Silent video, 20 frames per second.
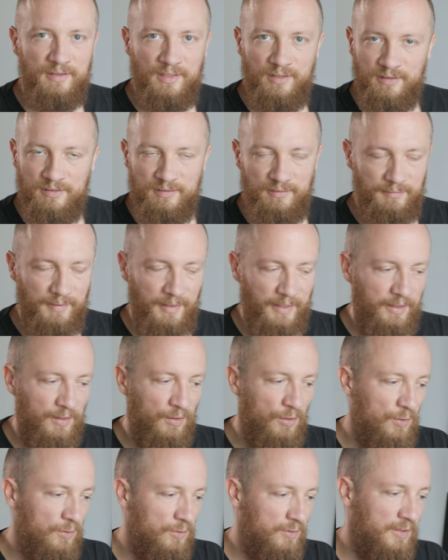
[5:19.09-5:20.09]
there's a
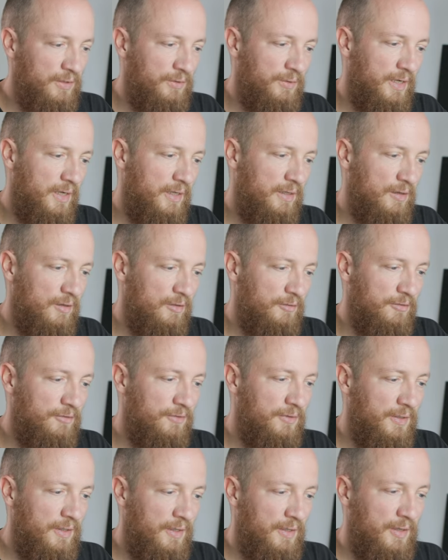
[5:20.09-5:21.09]
whole array
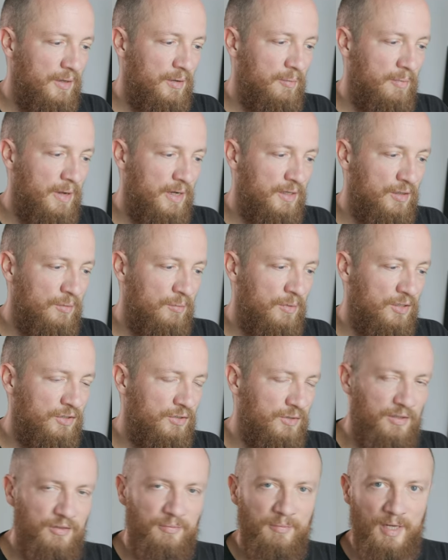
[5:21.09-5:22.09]
of micro
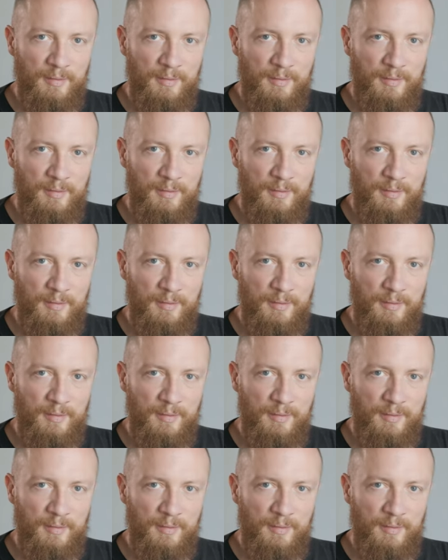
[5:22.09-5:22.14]
modules.